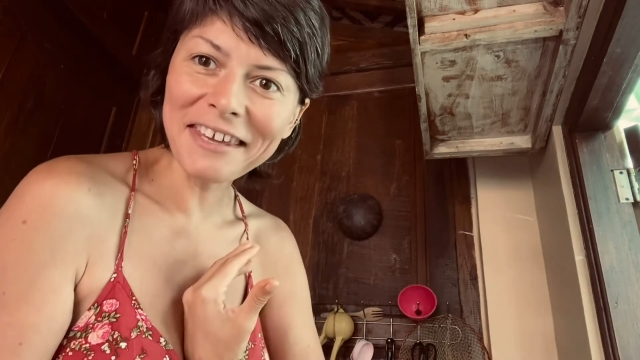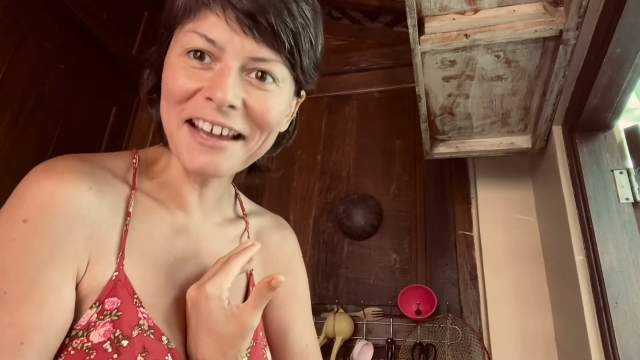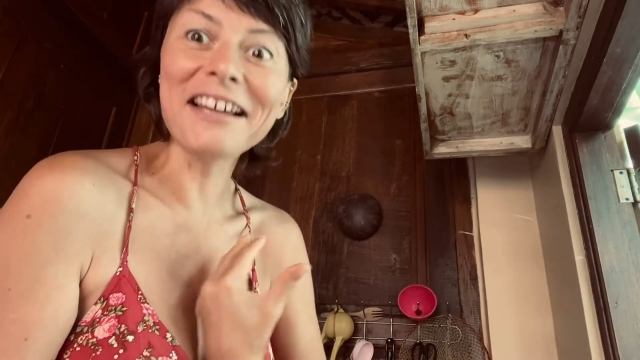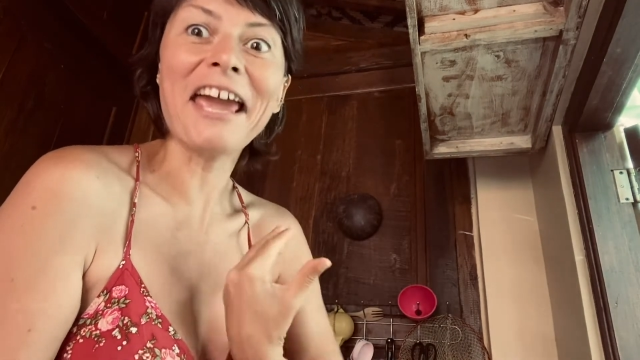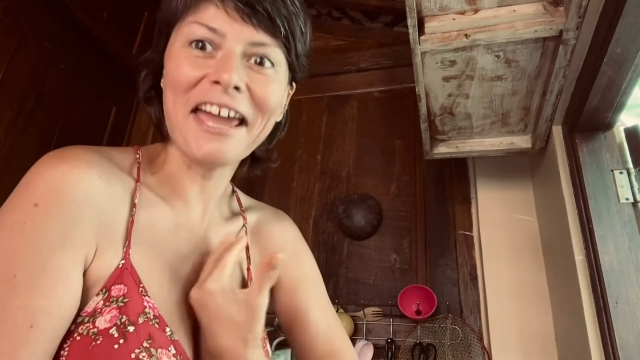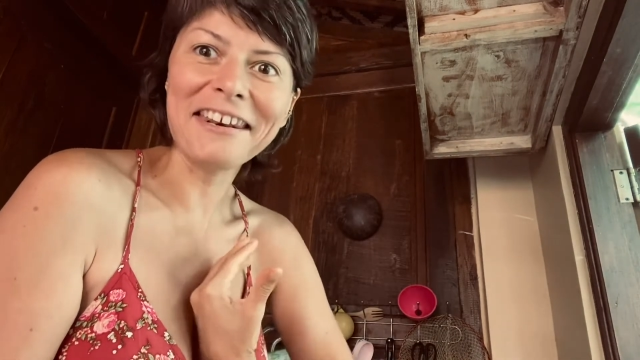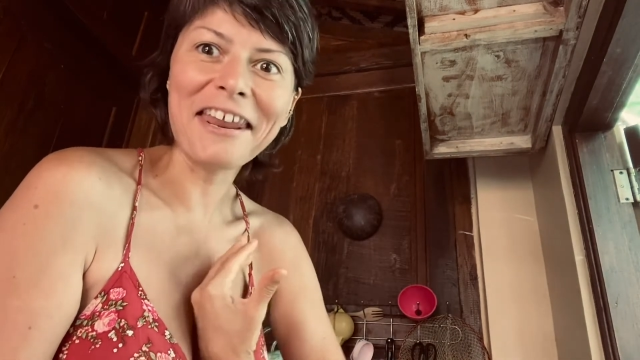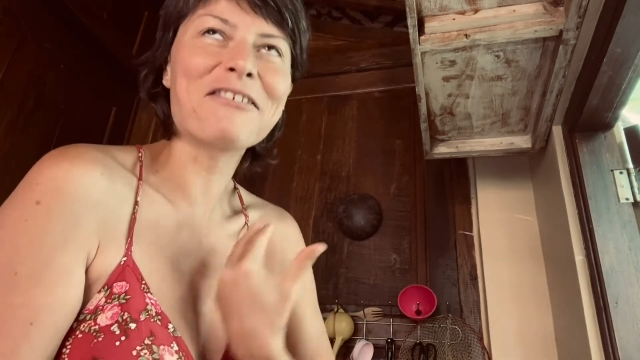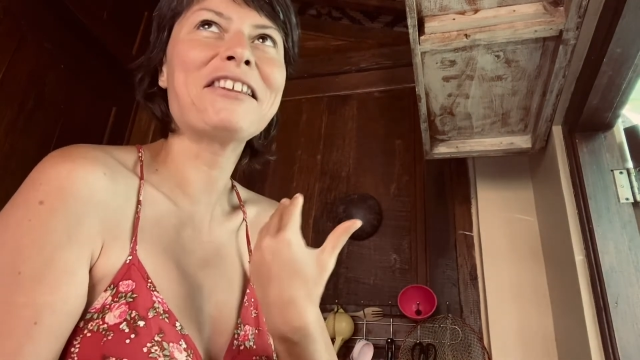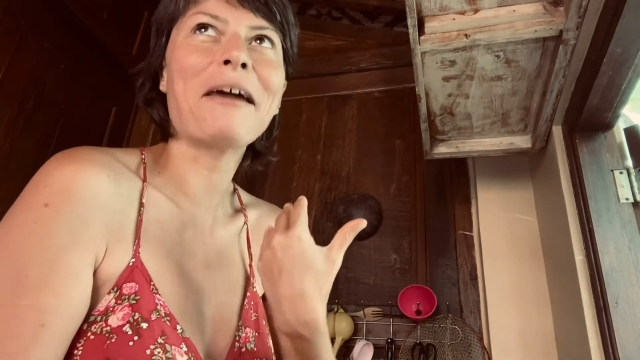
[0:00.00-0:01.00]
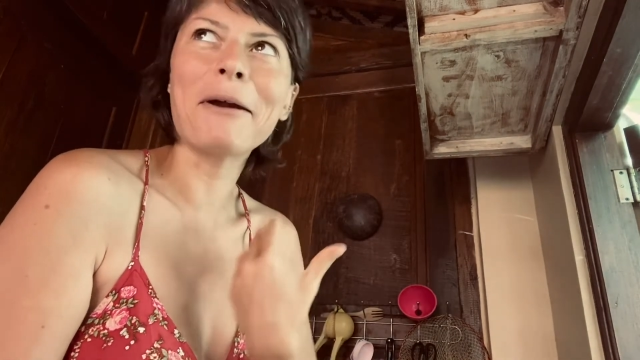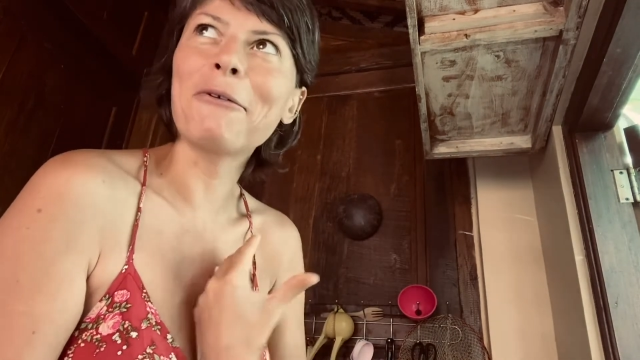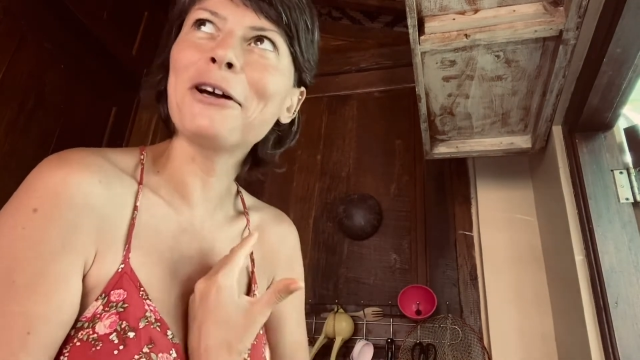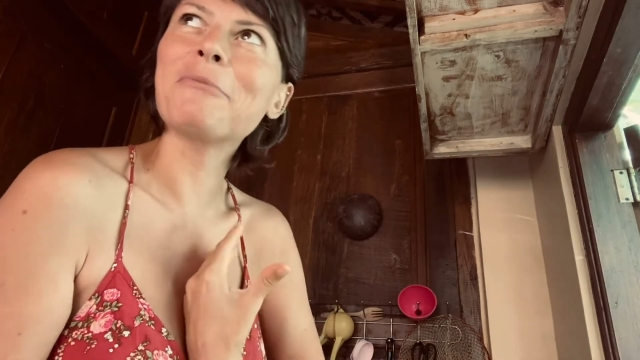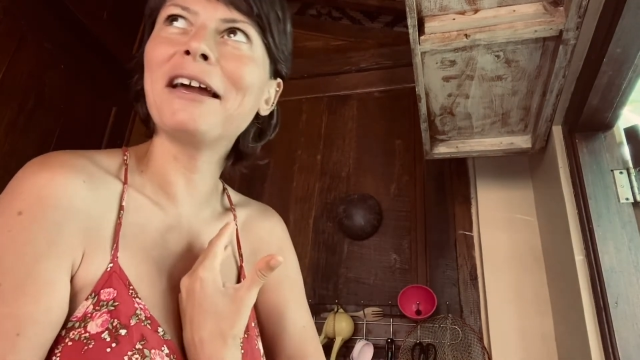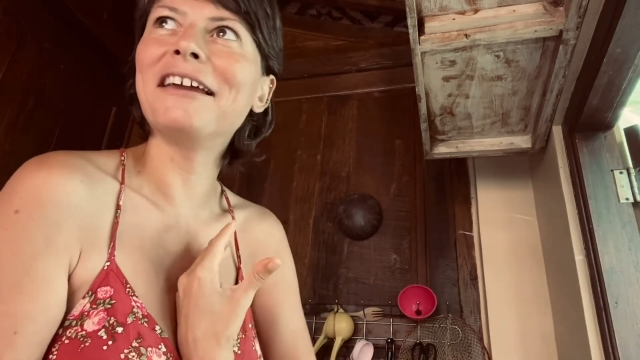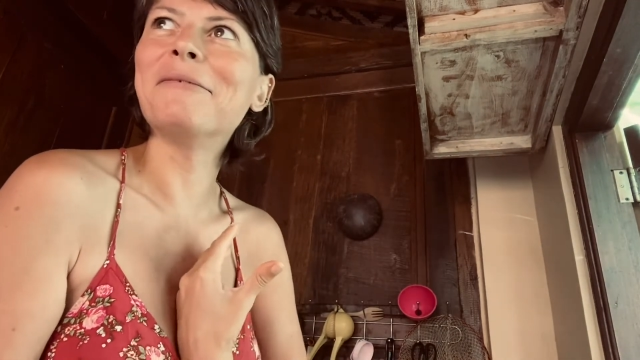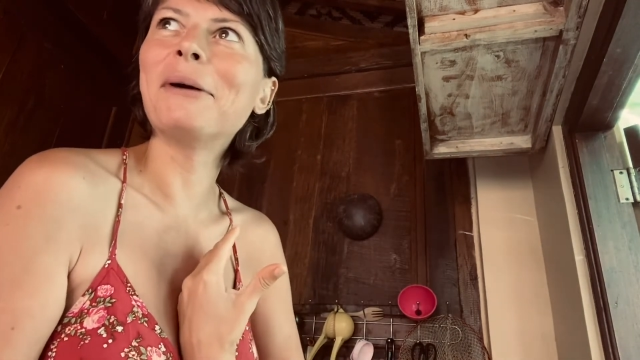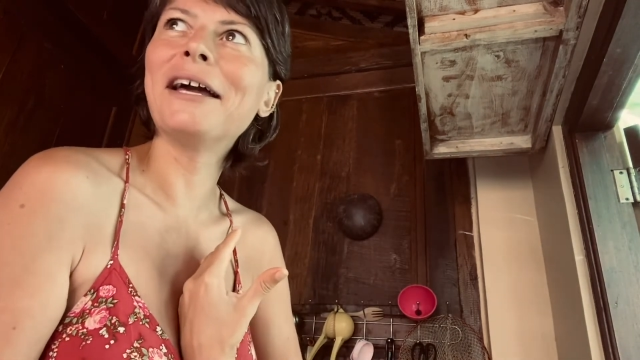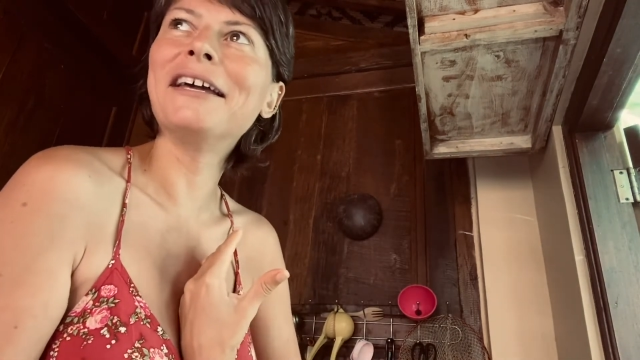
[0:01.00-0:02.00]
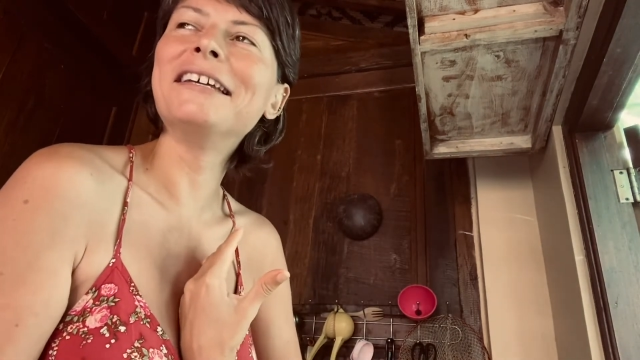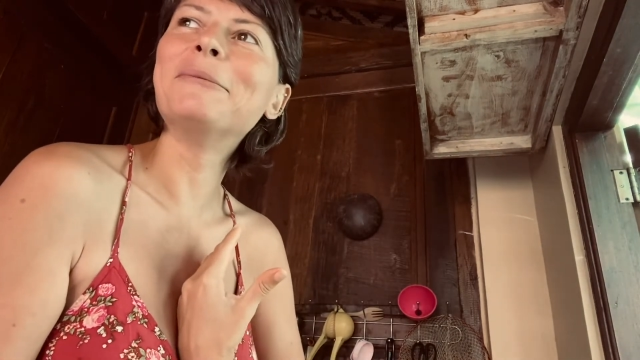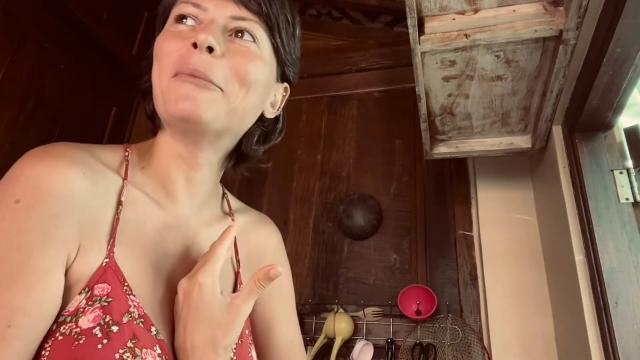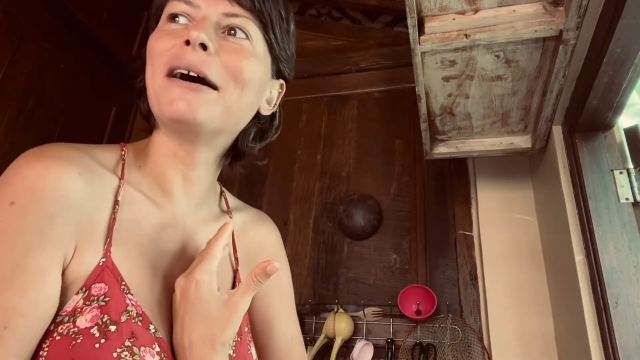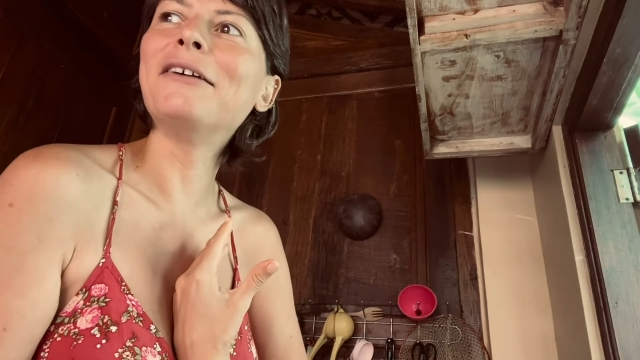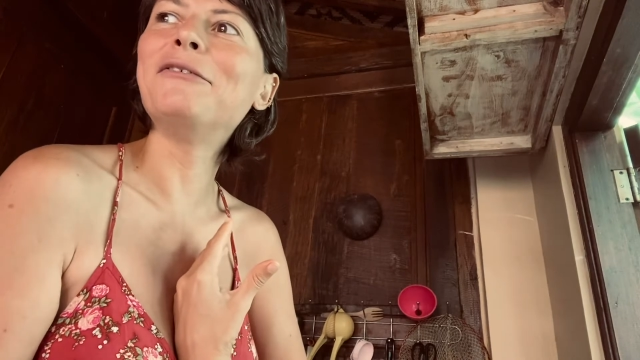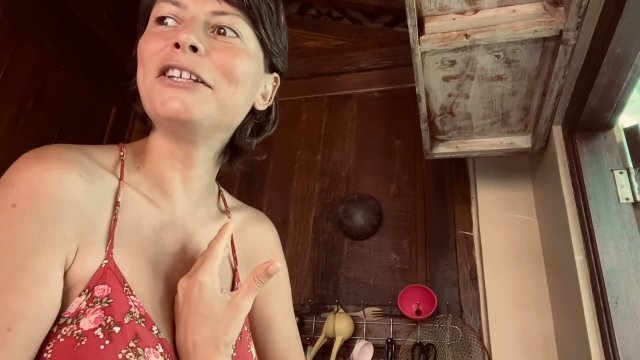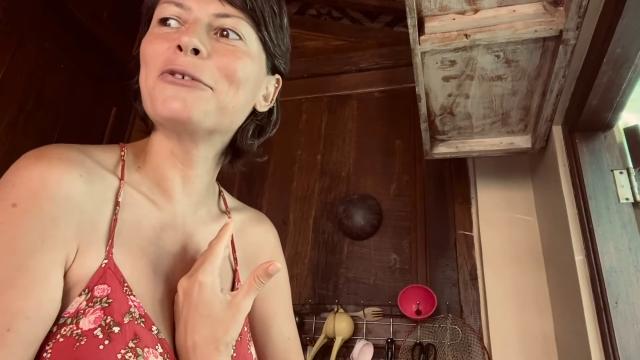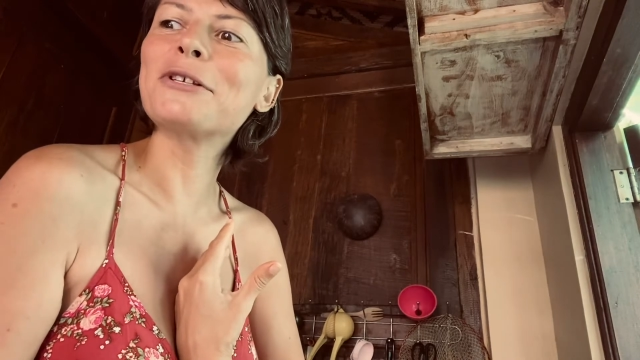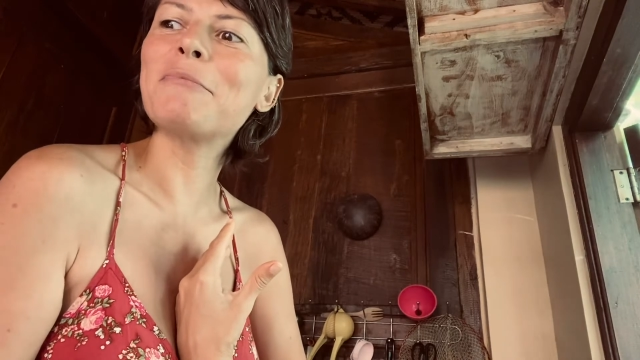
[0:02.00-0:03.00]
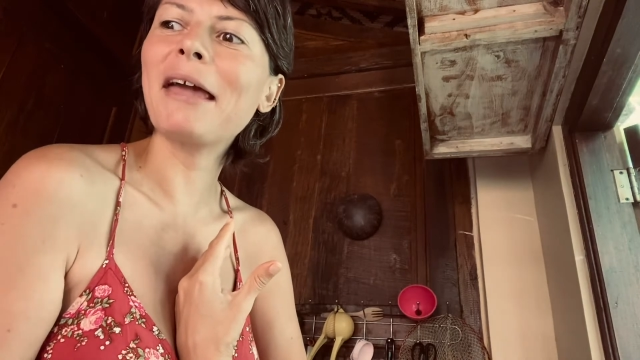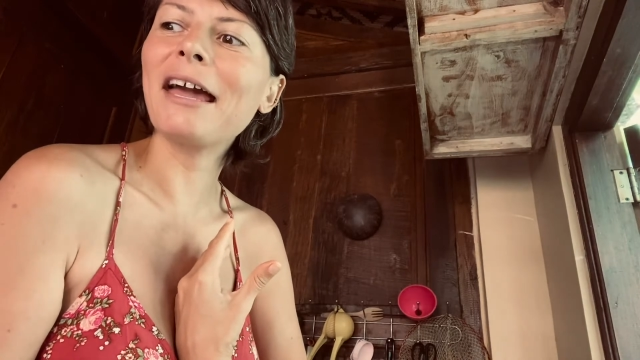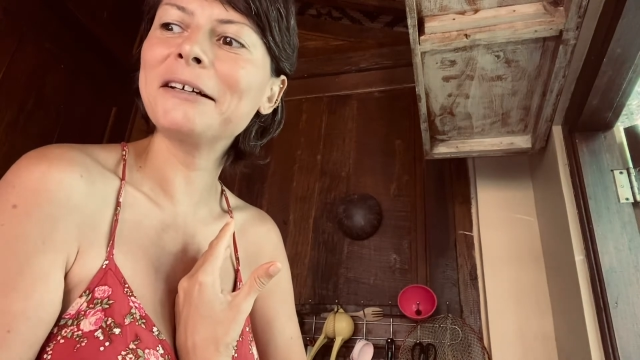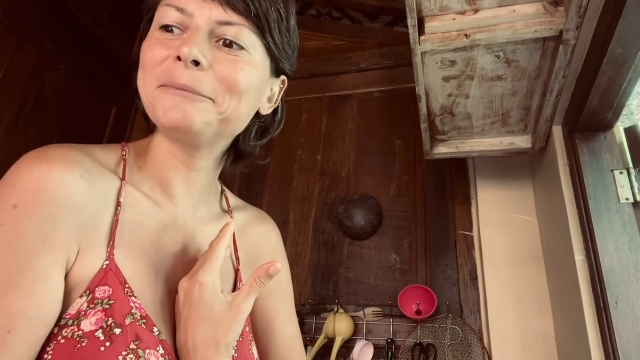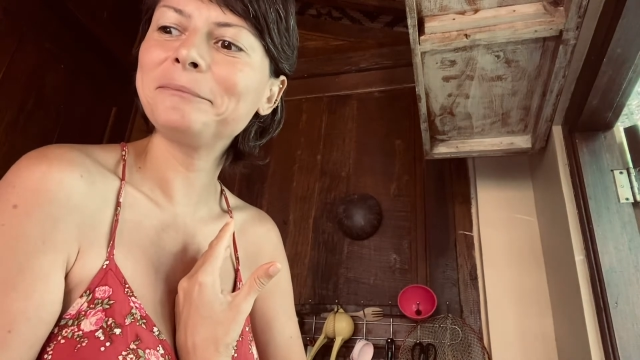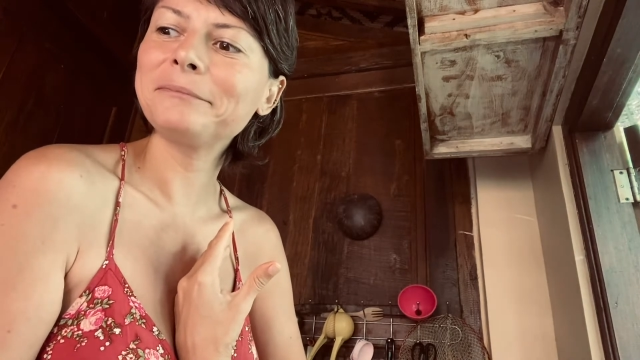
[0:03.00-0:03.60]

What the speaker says: again, every time I watch my videos back,